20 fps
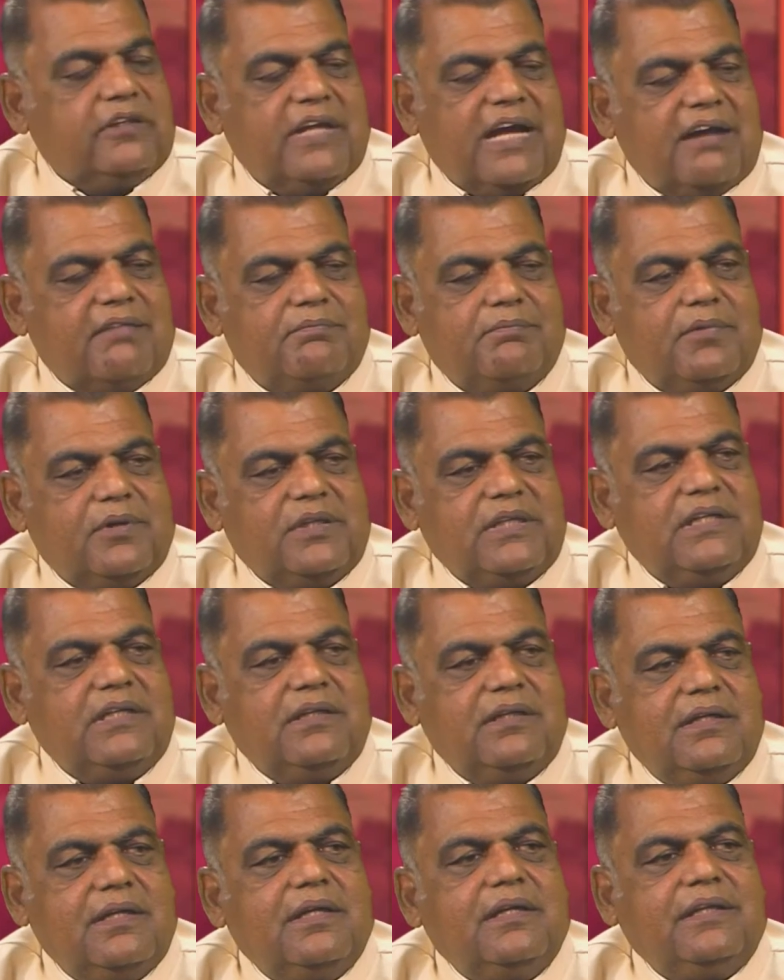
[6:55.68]
have
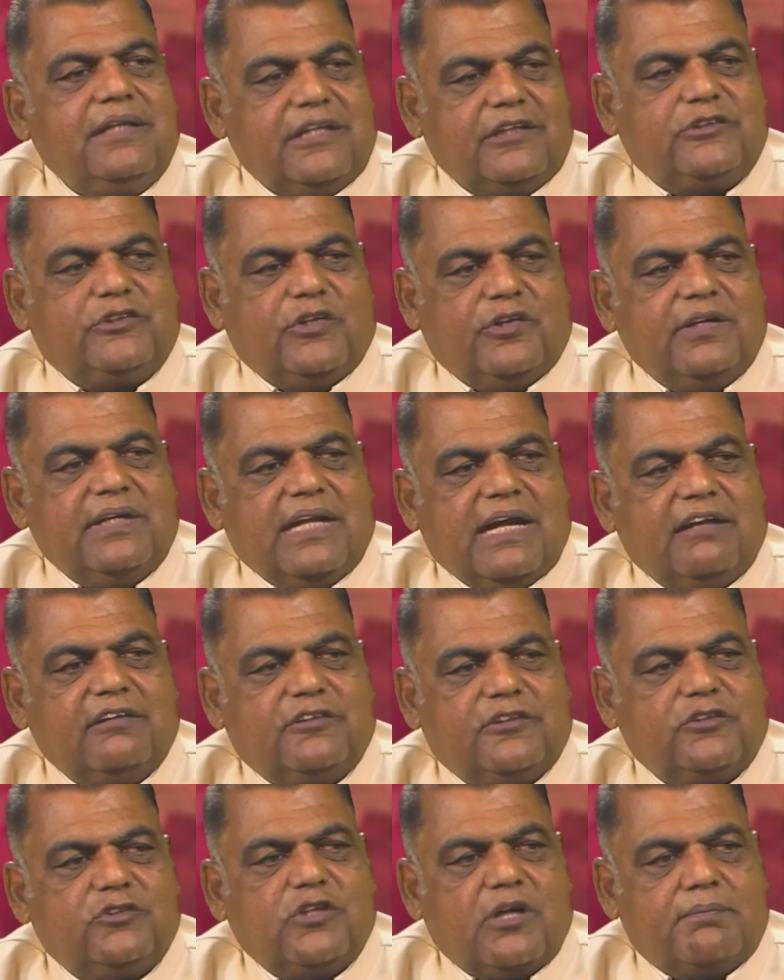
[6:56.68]
money, the children have
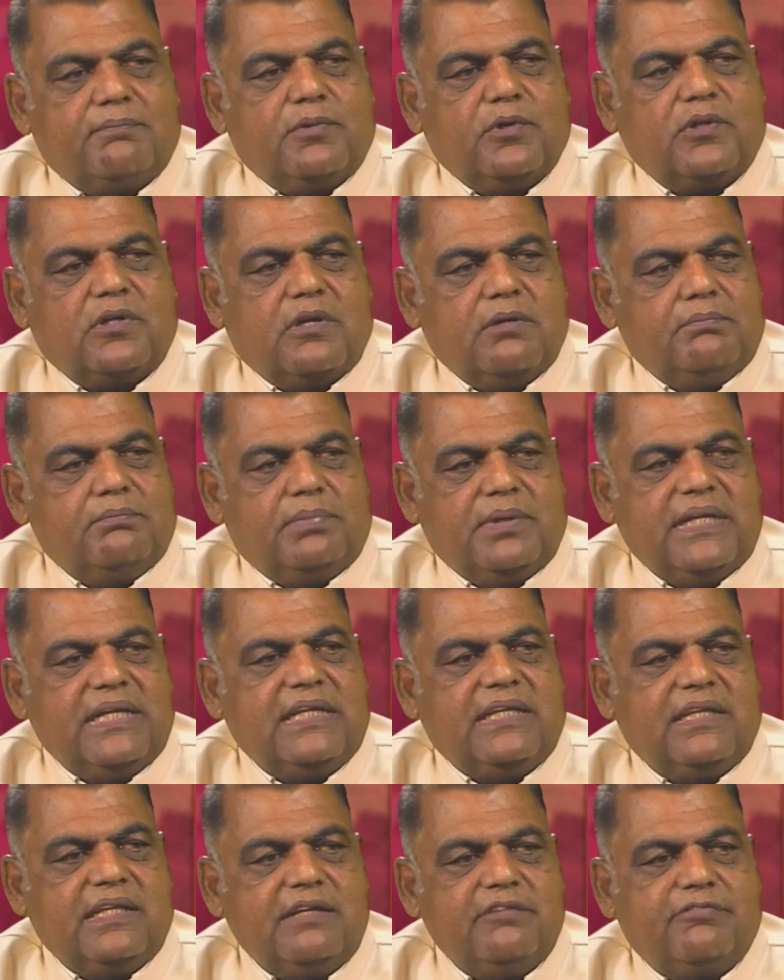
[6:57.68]
to drop out
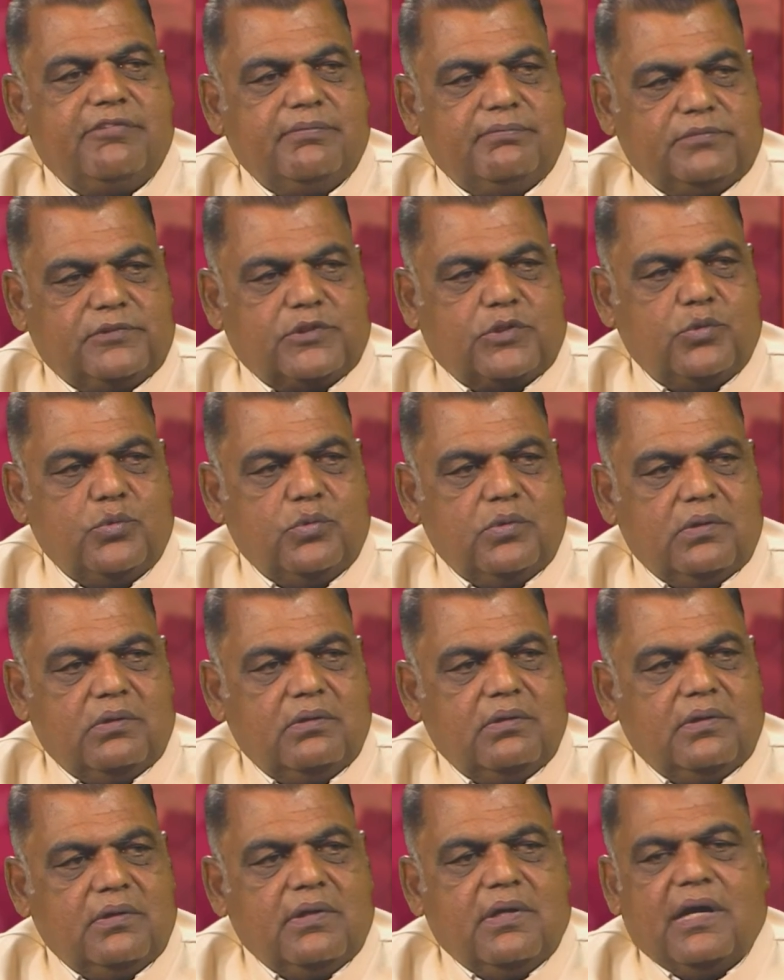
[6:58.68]
completely from school
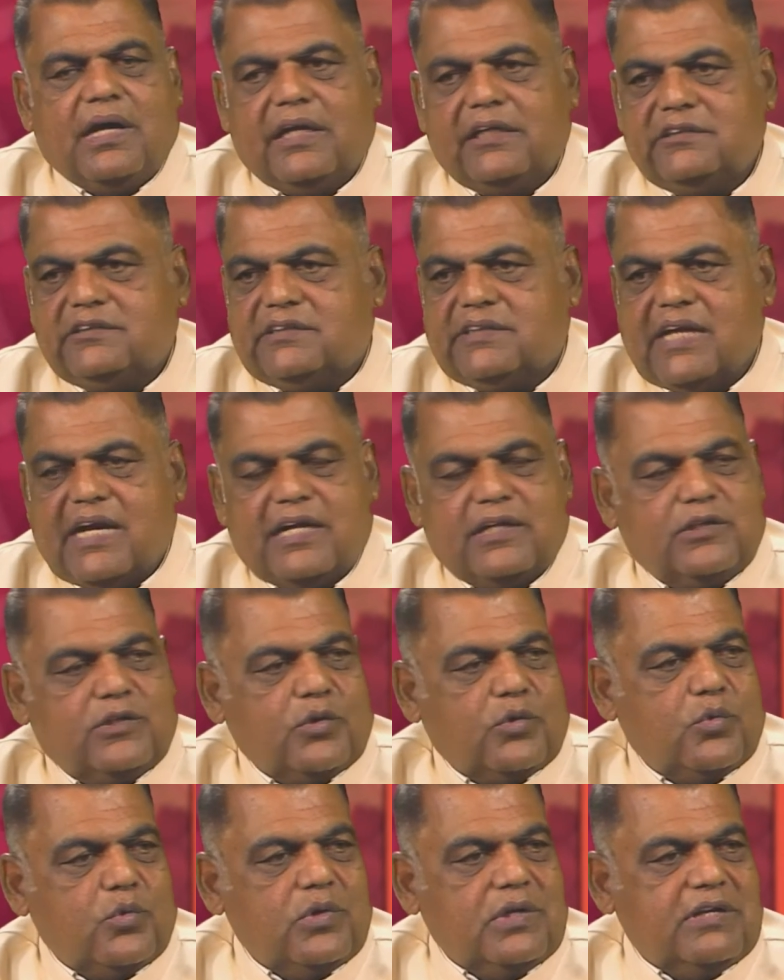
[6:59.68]
and start to
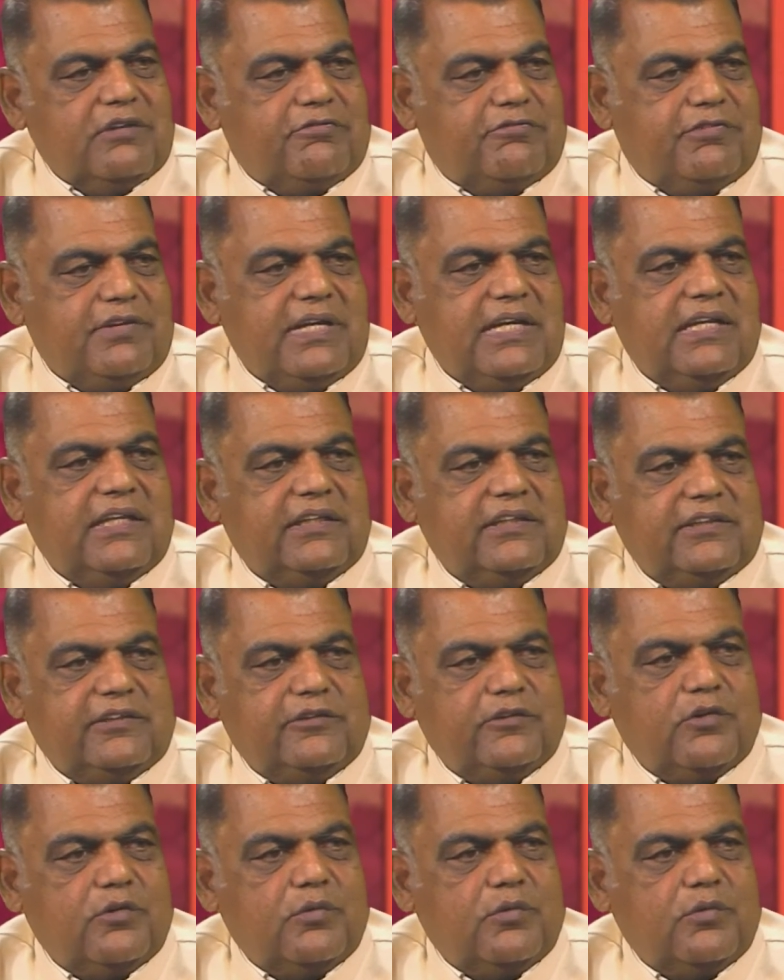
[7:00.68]
go in the field and go